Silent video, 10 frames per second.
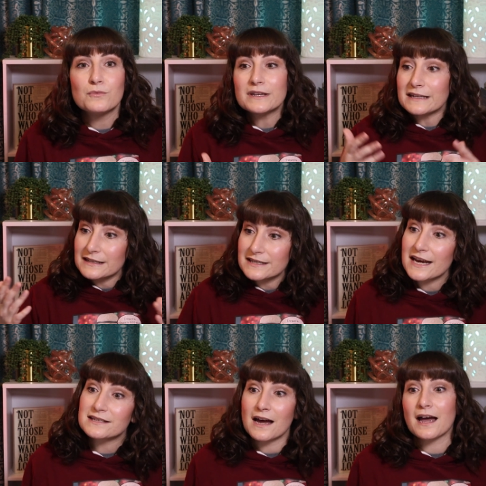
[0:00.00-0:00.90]
We need to
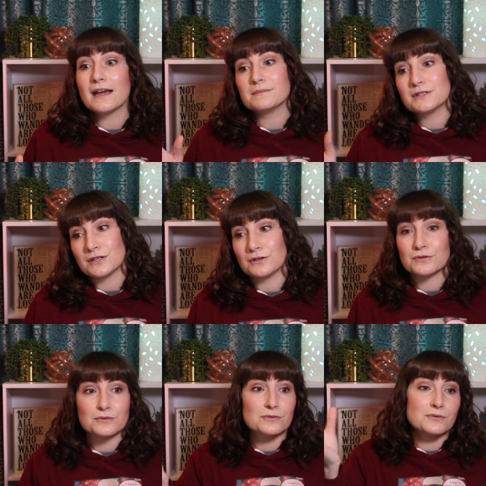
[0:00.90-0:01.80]
take time
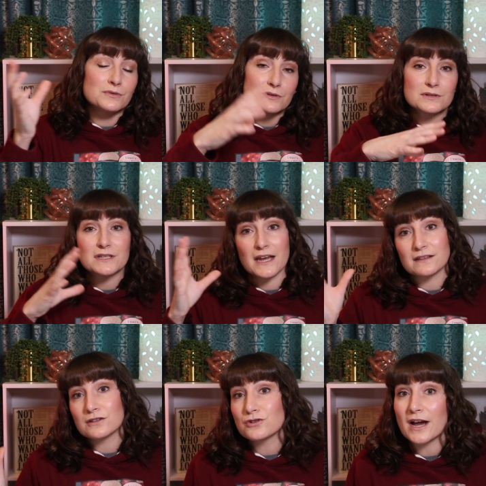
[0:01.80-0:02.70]
to
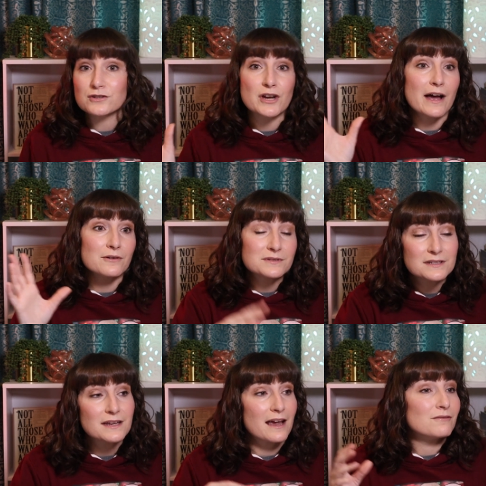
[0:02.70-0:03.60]
take the trash
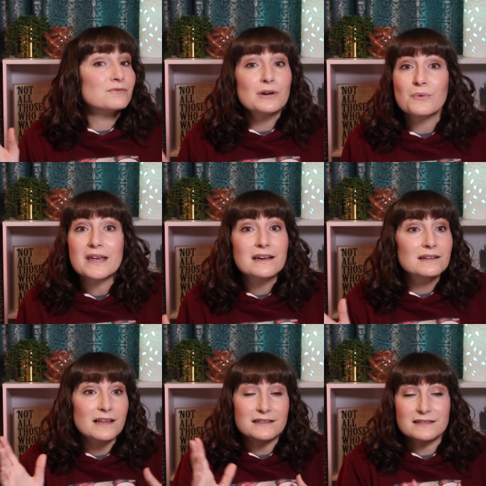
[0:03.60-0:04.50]
out every
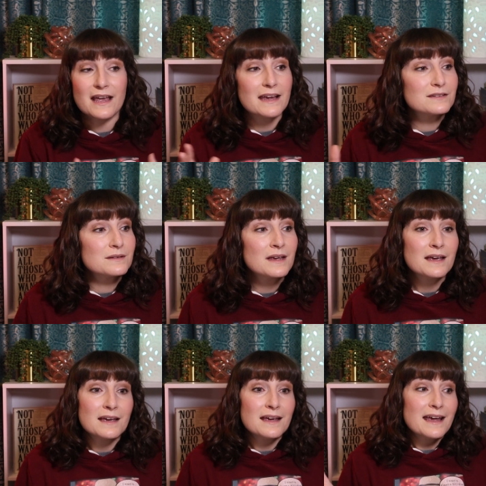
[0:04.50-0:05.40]
week, let's say.
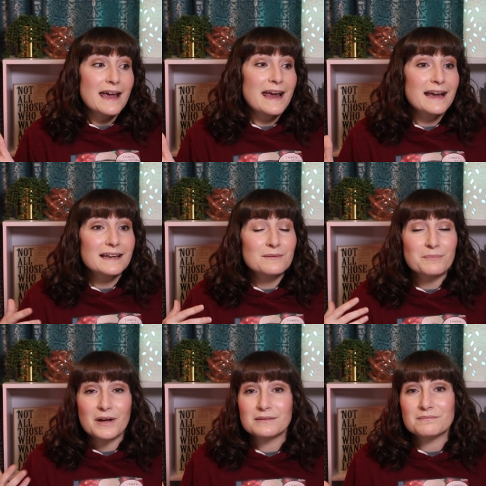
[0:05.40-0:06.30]

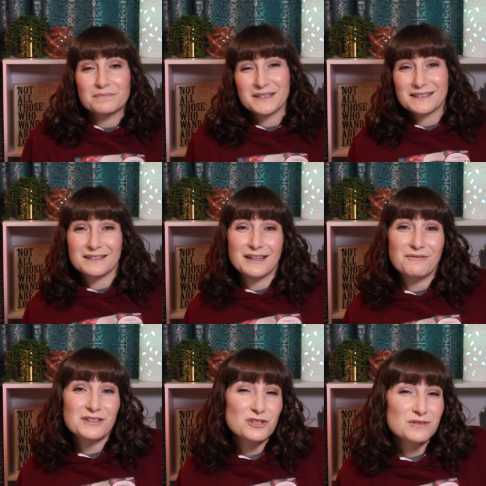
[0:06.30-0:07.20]
But
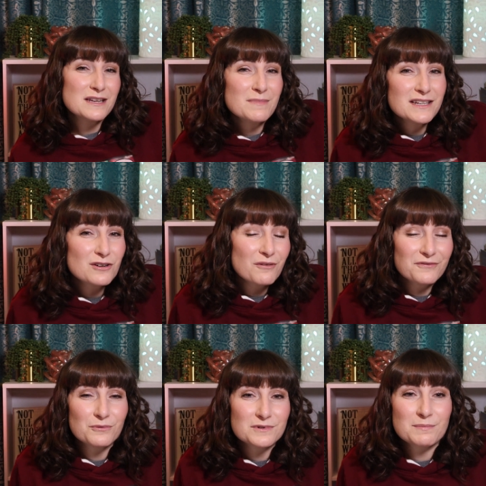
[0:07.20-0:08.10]
if it's your demon, you don't
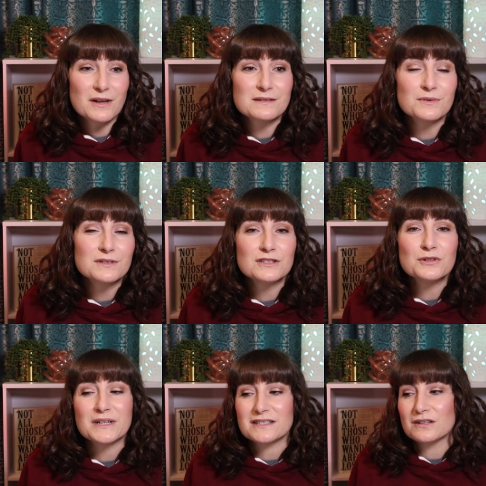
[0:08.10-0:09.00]
feel responsible to
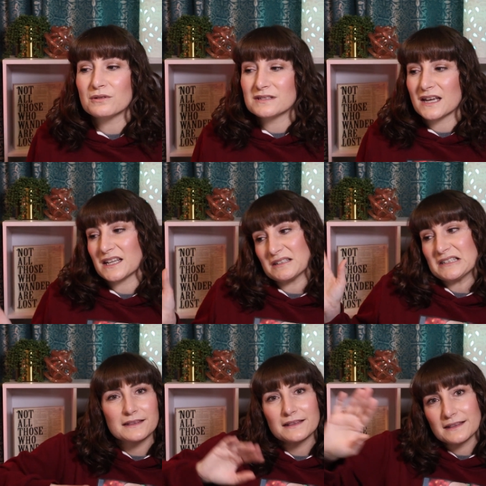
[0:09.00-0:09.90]
do it. So it's like,
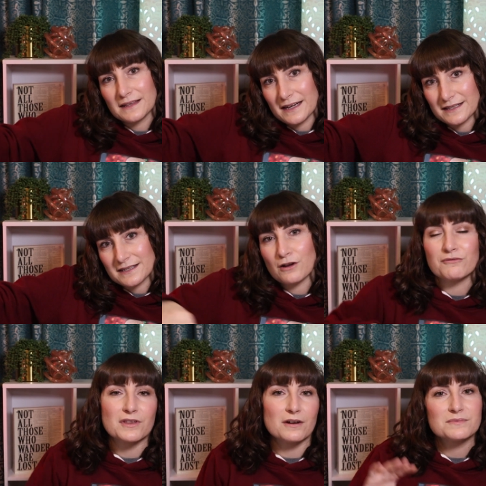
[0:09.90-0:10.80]
let it stay
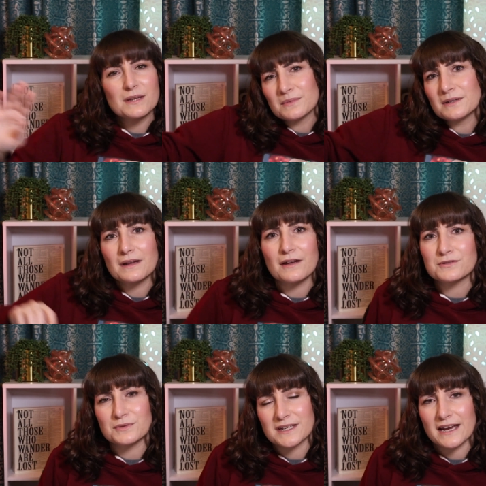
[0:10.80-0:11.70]
over there. Someone
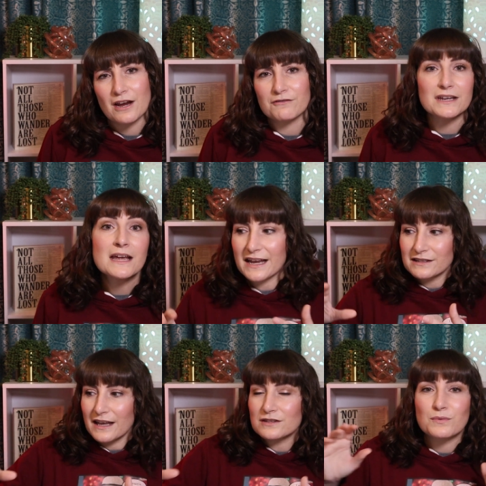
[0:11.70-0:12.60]
else will take care of it.
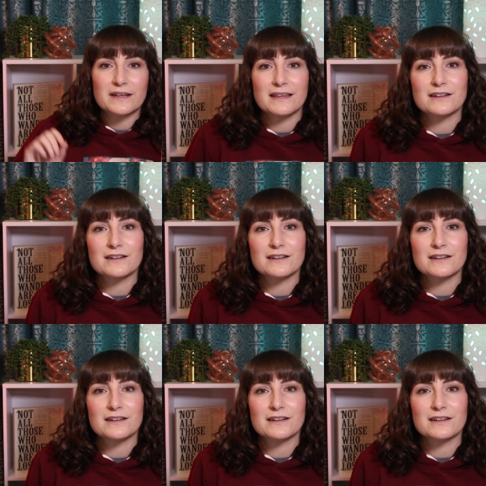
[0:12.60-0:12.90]
And guess what?